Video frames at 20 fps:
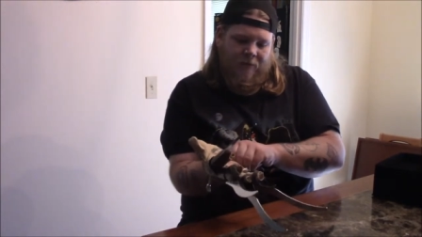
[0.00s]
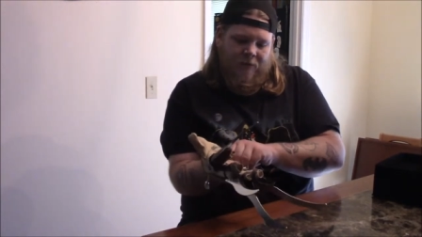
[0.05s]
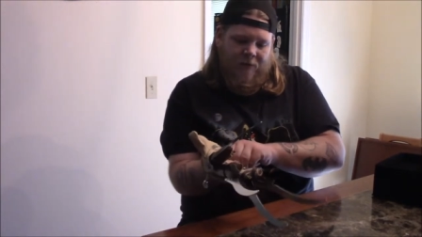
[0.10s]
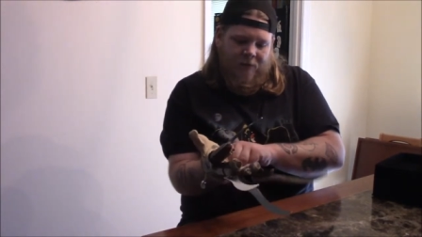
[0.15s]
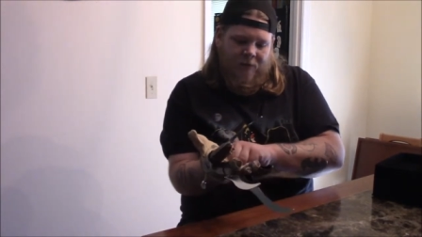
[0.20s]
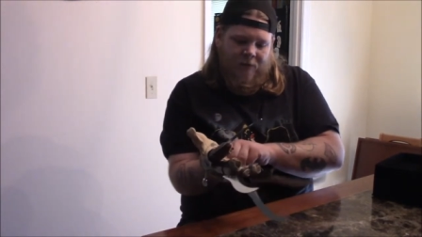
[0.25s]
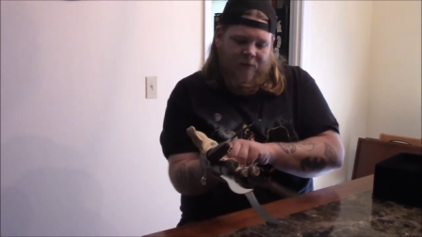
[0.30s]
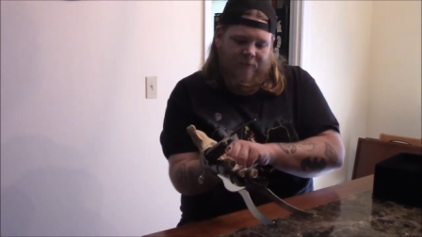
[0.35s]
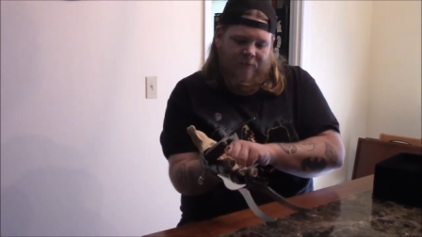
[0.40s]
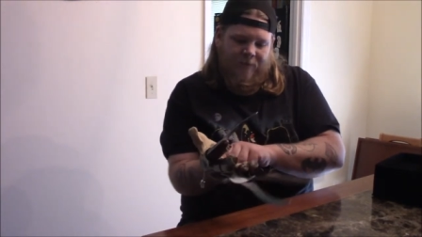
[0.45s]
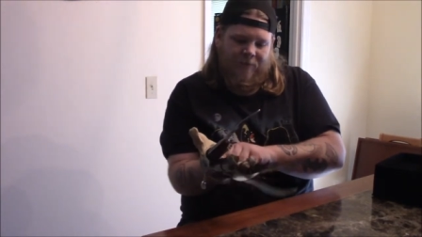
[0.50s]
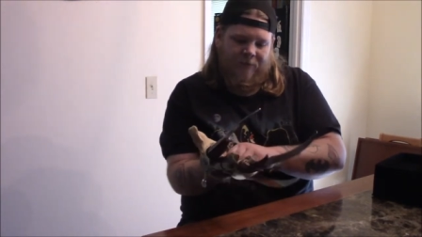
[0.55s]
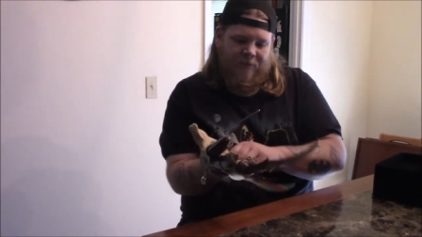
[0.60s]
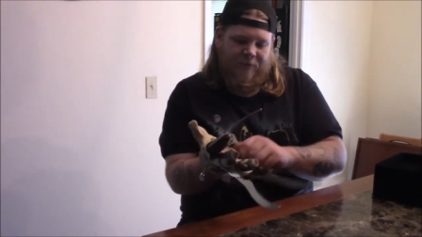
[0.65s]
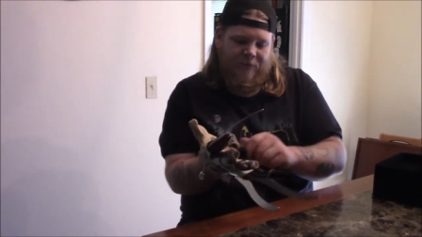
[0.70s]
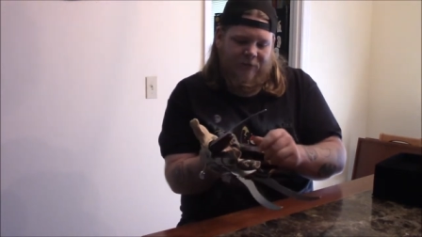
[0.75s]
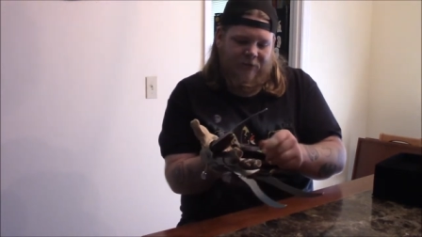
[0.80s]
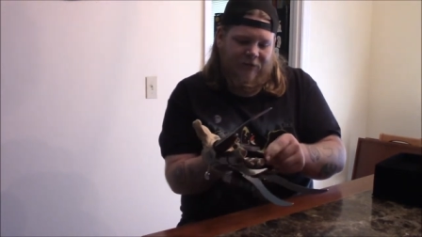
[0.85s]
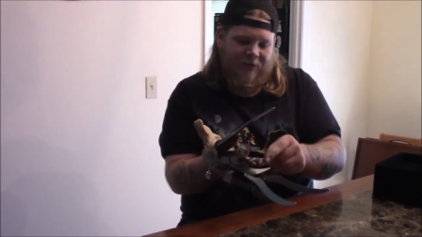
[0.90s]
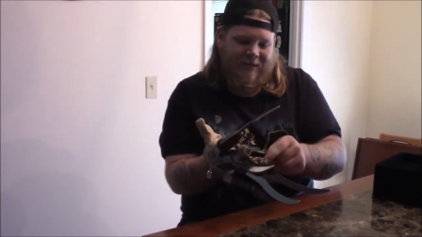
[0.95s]
Um,
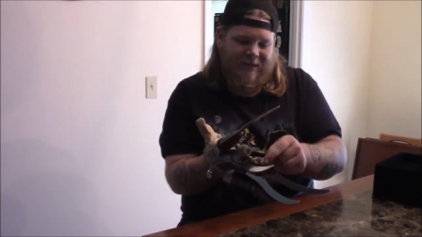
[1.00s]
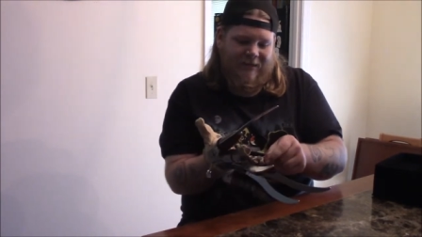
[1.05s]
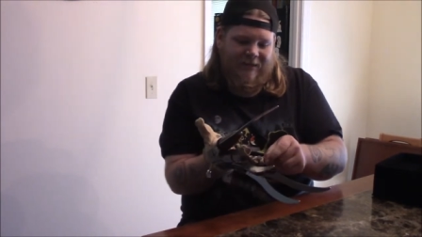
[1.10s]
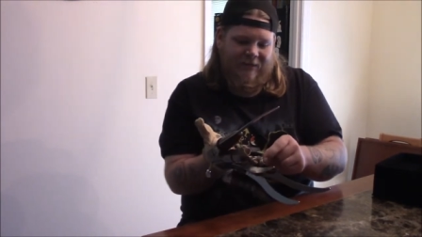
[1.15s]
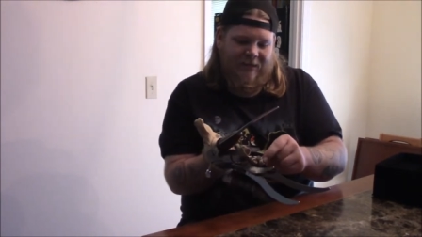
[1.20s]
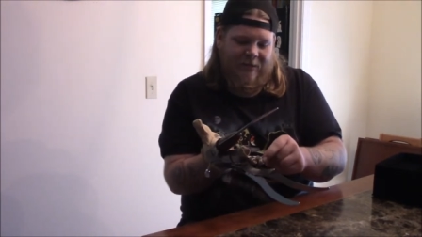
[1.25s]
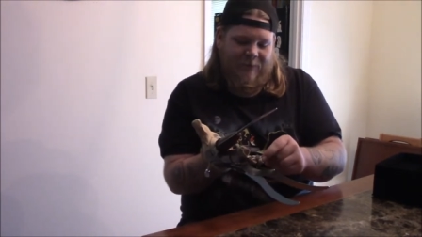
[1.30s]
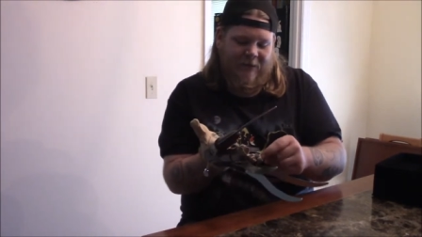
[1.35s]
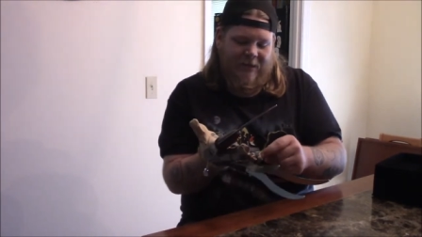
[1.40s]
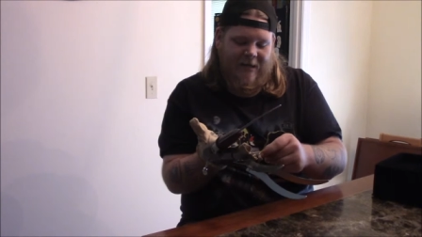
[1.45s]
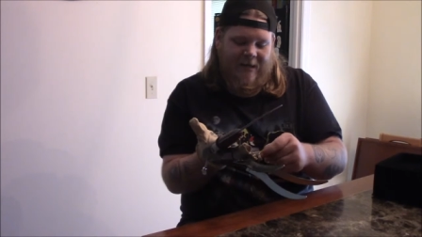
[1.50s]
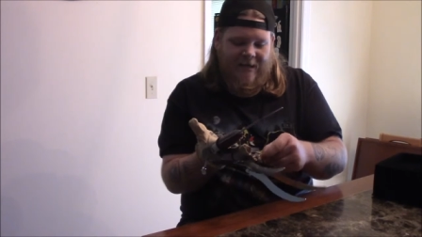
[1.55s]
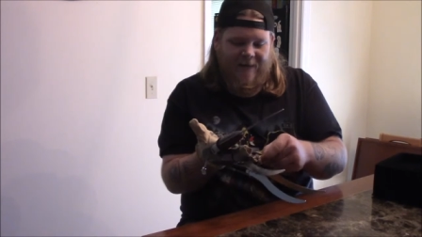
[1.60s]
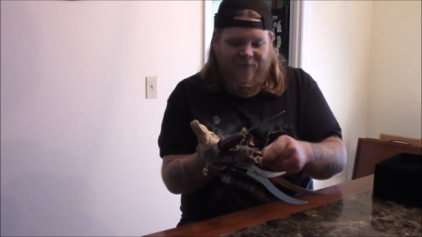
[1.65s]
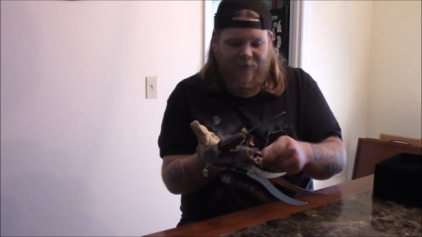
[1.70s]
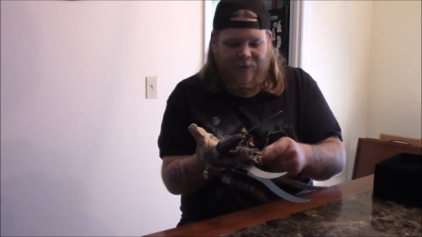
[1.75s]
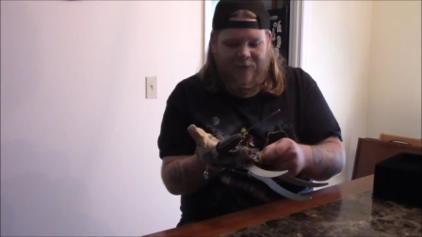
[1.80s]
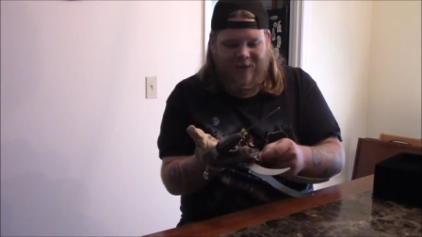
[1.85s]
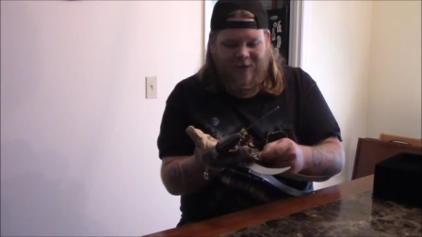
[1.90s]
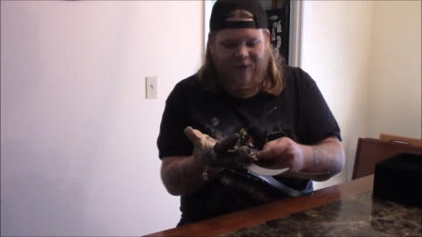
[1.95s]
which, like I said, I mean, I
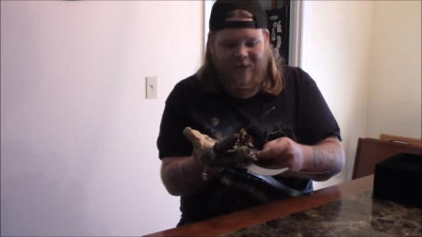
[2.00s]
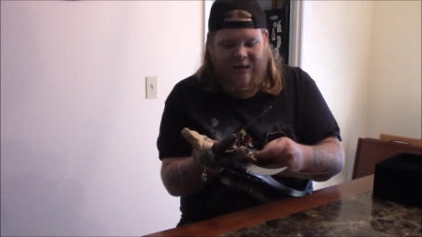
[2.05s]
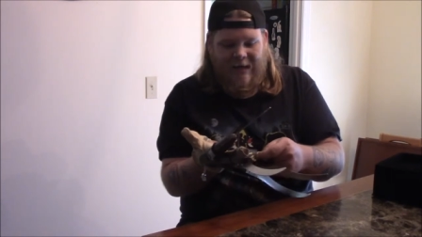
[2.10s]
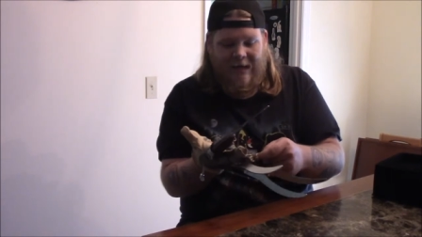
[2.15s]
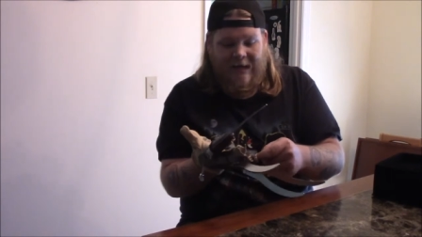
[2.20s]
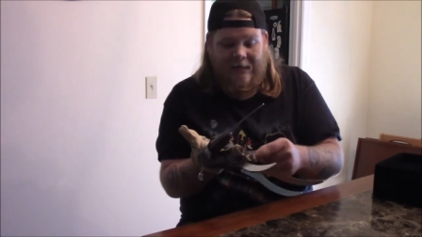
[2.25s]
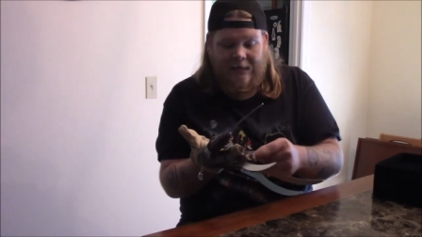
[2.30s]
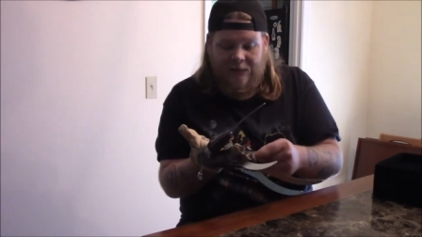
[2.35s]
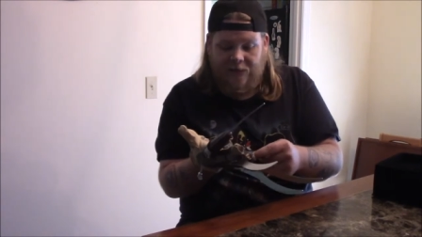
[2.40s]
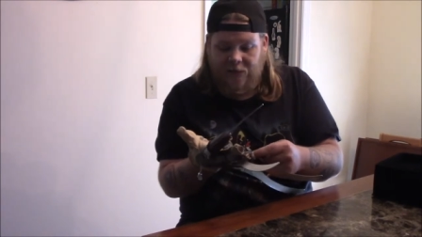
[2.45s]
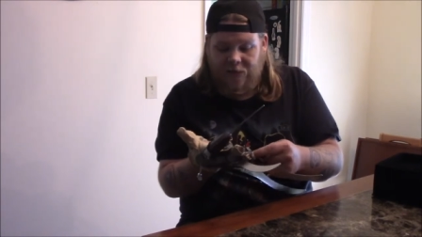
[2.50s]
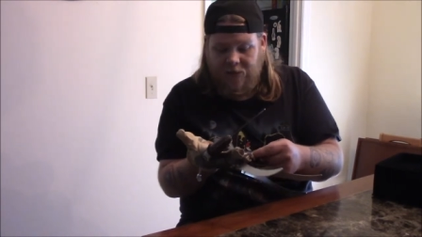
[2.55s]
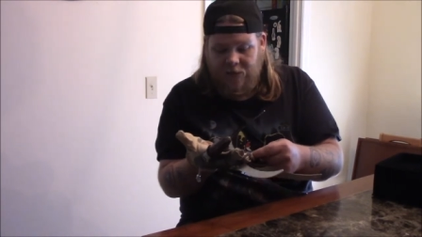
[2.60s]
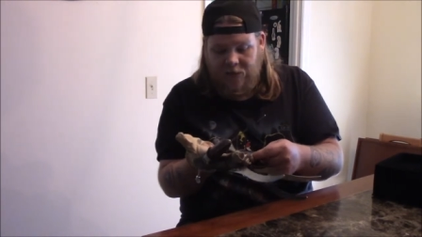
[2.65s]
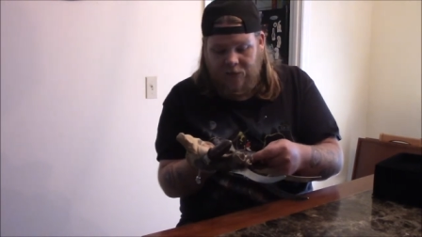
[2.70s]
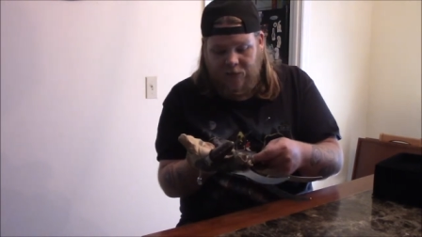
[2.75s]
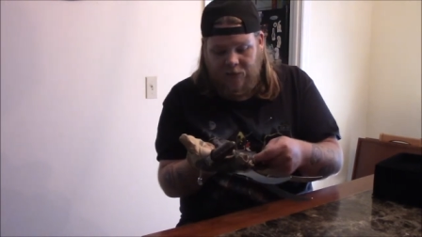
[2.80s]
have a bigger hand.